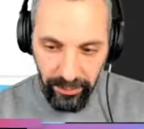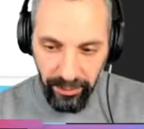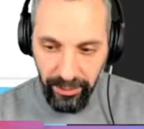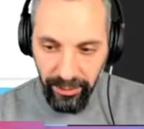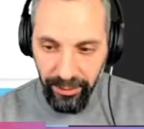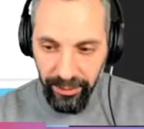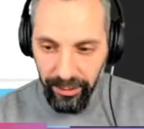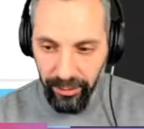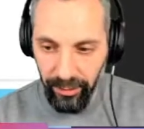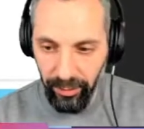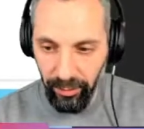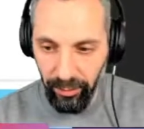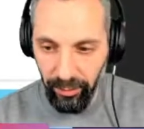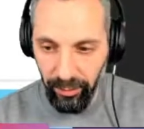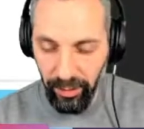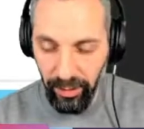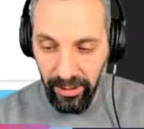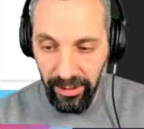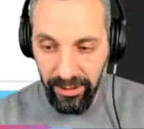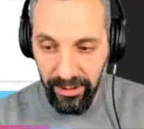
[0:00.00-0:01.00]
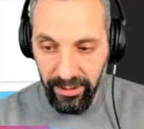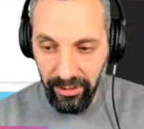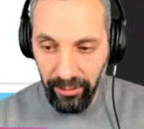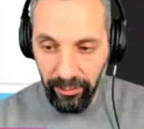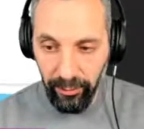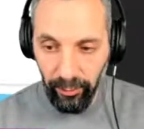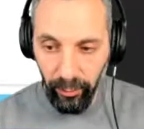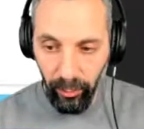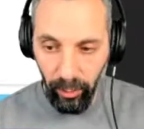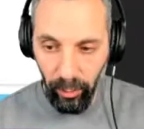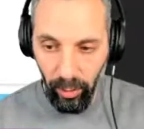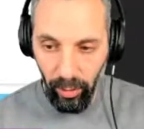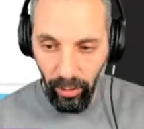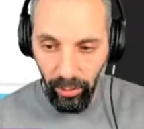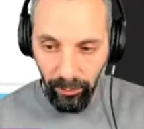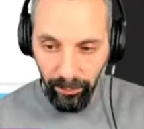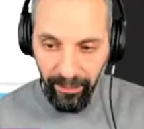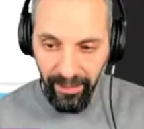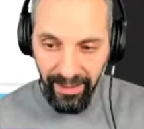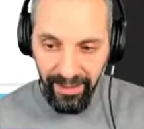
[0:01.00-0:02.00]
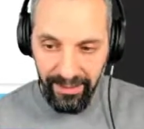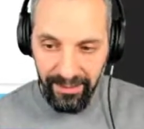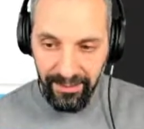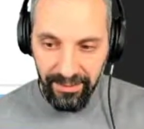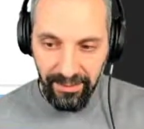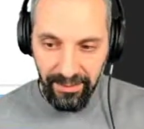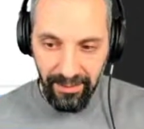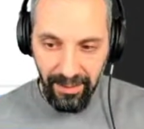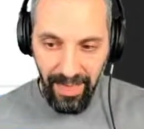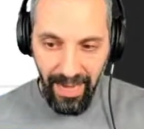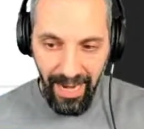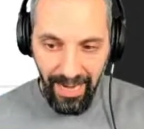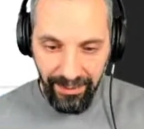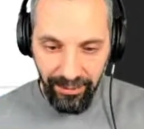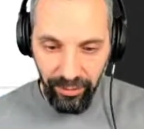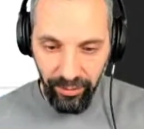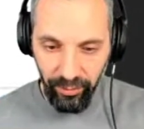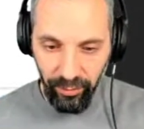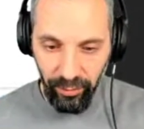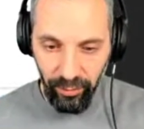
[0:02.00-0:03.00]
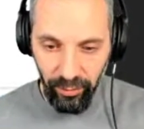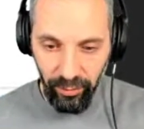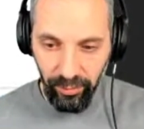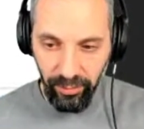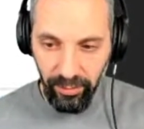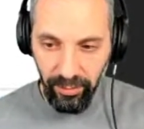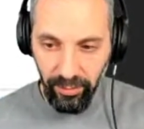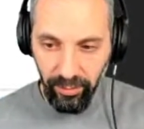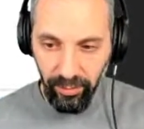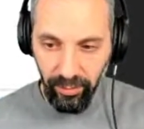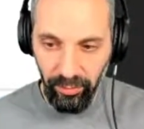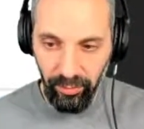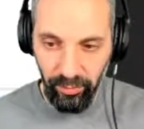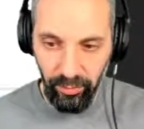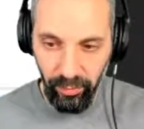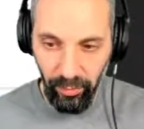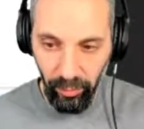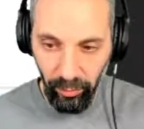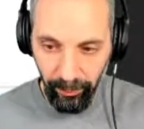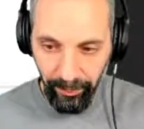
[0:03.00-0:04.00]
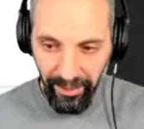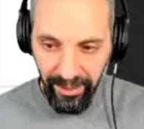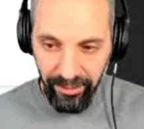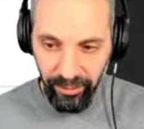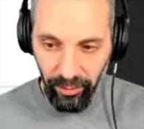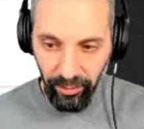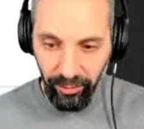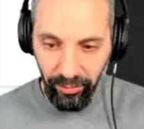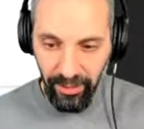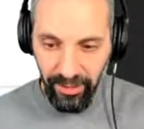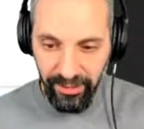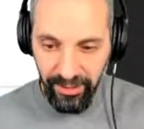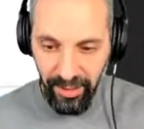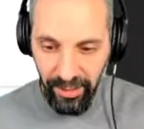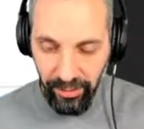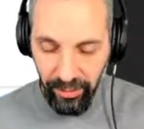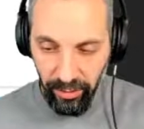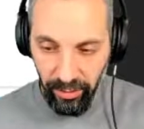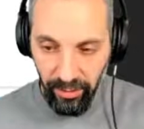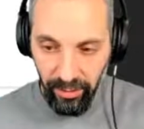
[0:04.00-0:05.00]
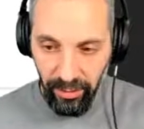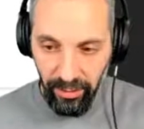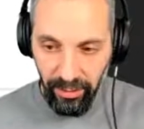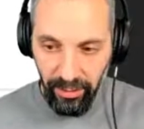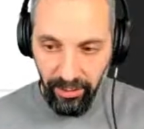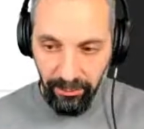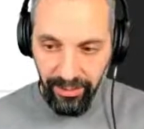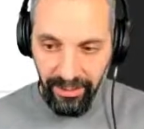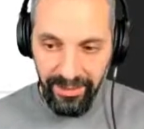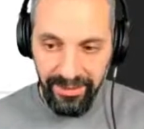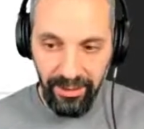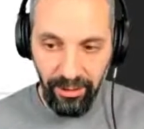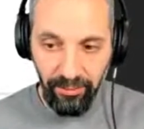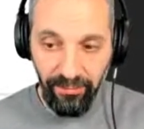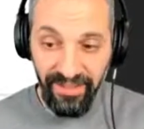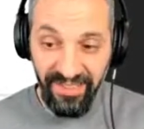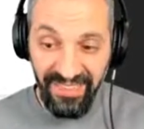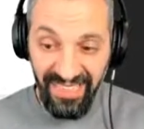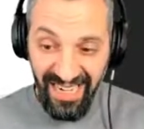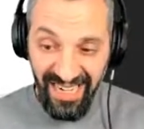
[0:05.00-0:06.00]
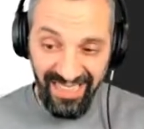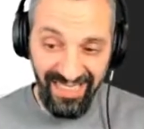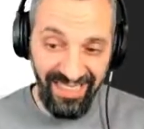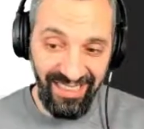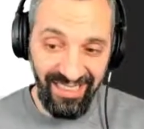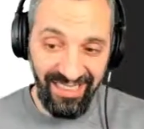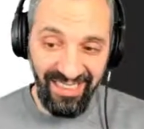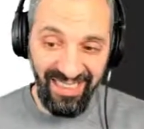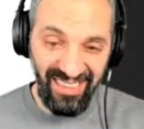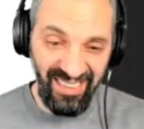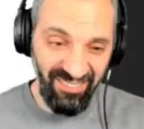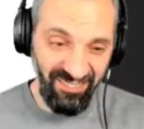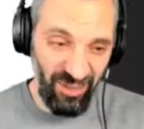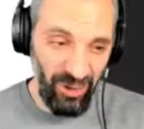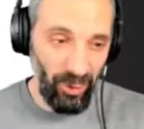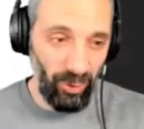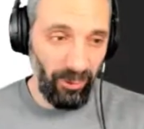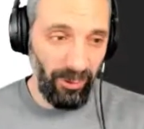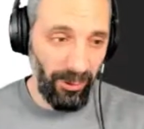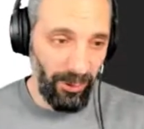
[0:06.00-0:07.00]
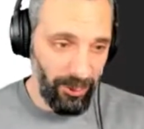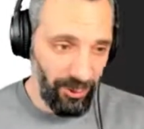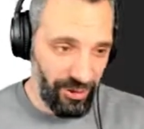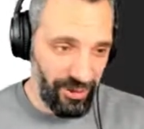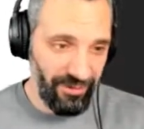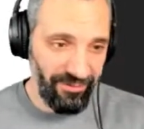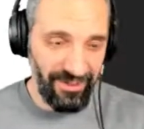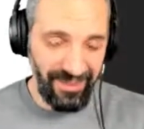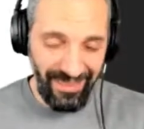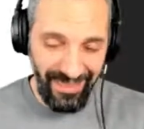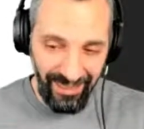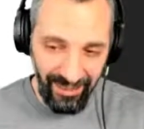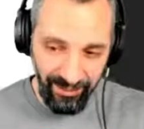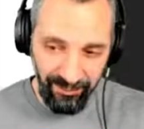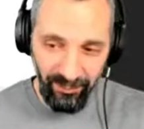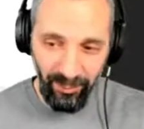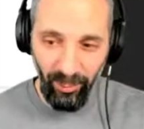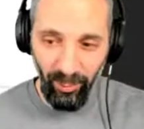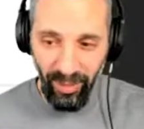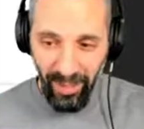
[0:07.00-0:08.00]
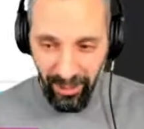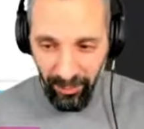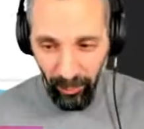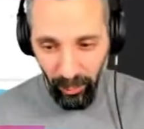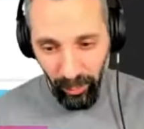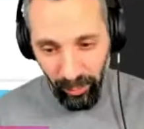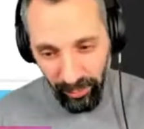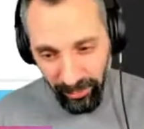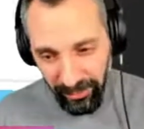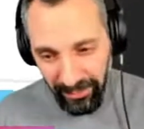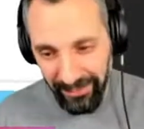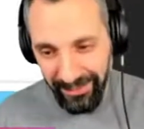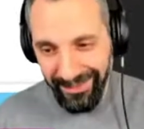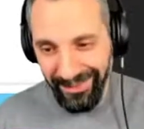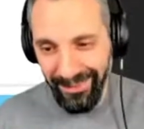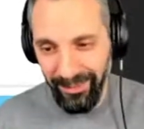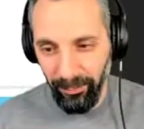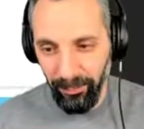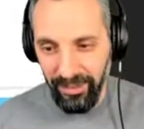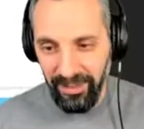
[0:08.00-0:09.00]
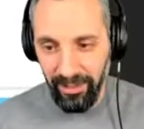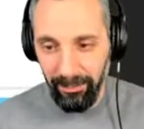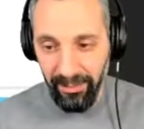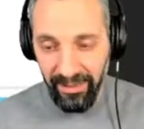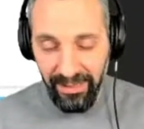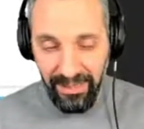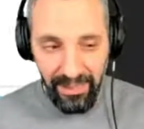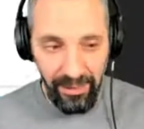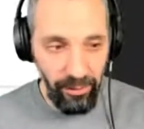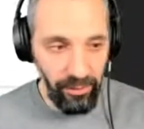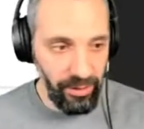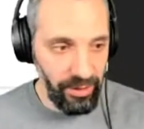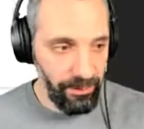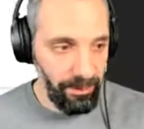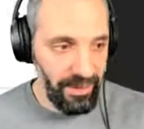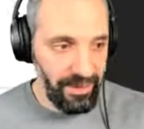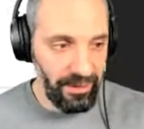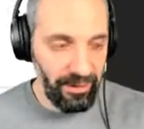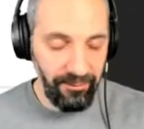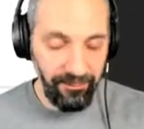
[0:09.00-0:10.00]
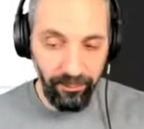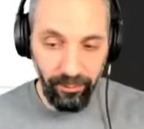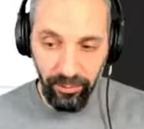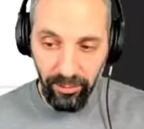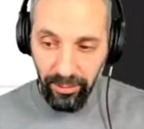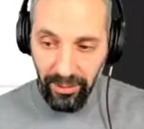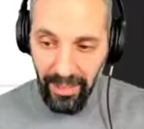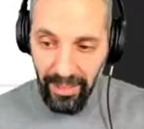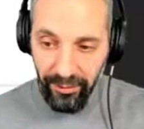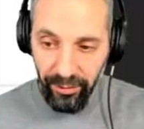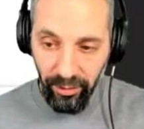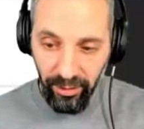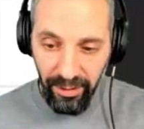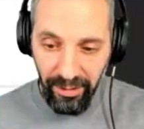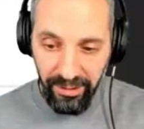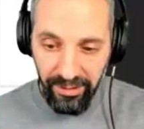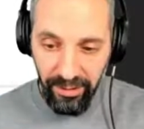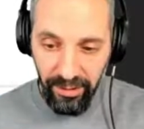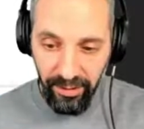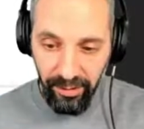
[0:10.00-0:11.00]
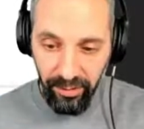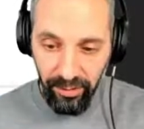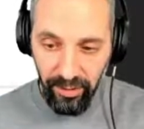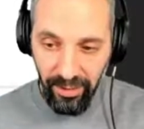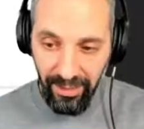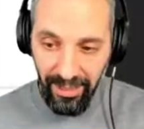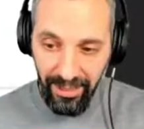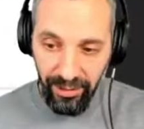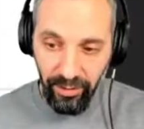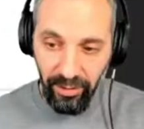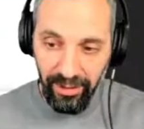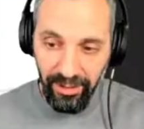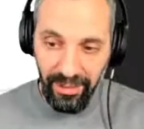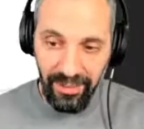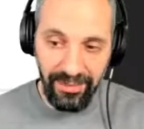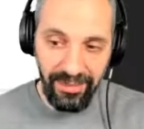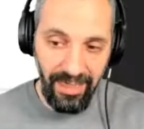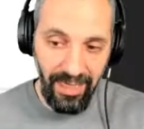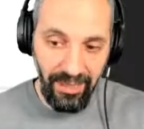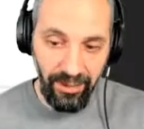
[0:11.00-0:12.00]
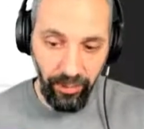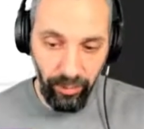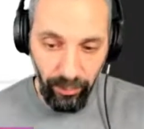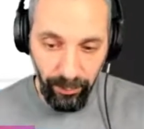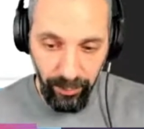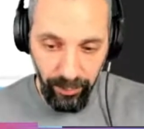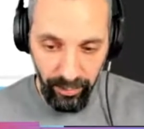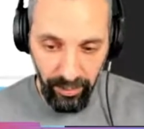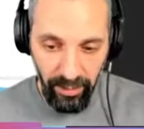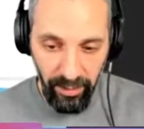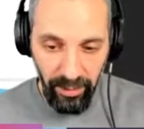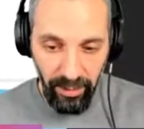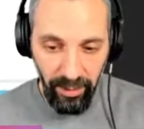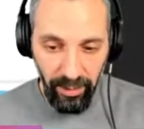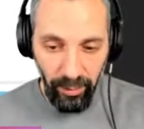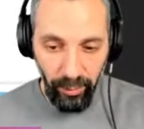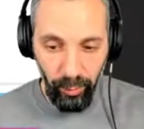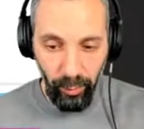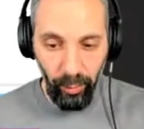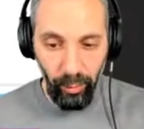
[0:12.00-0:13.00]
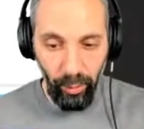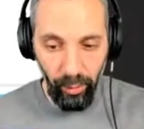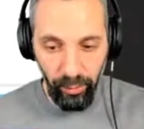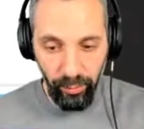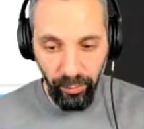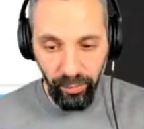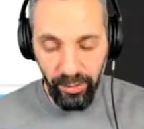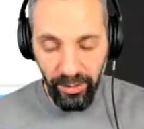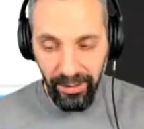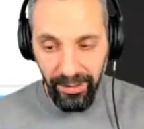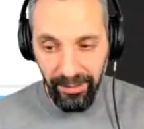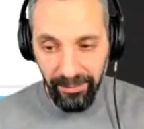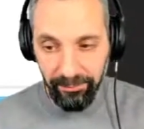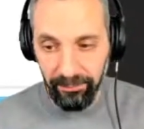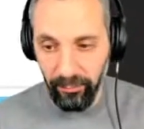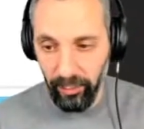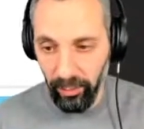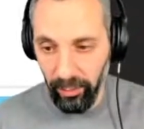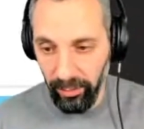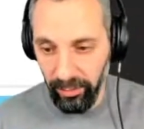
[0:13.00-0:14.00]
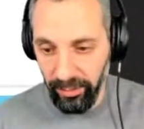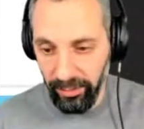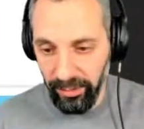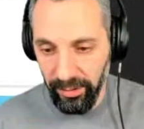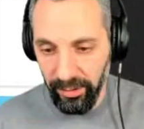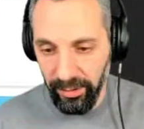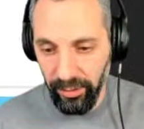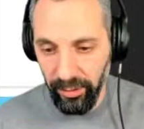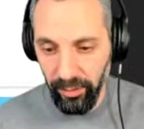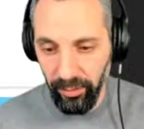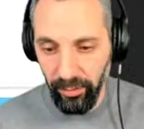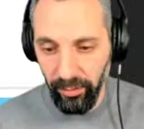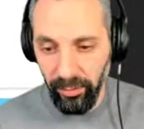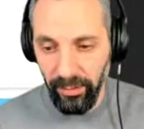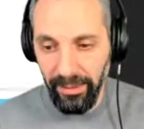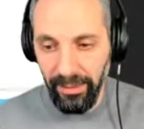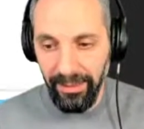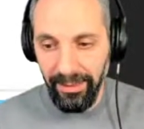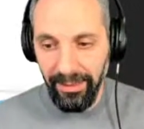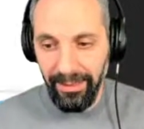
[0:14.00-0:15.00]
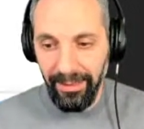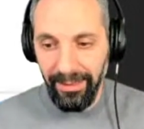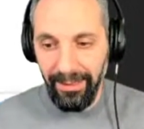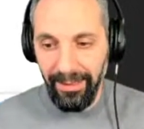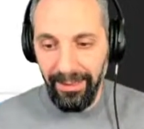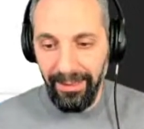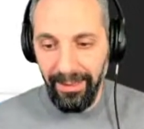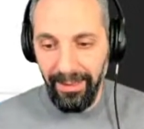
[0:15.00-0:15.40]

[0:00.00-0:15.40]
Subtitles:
so you can still do role-based access control, you can do role-based authorization, but instead of assigning individual users every time to that role, which can be tedious, especially for a large organization, you can actually assign groups to those roles. So I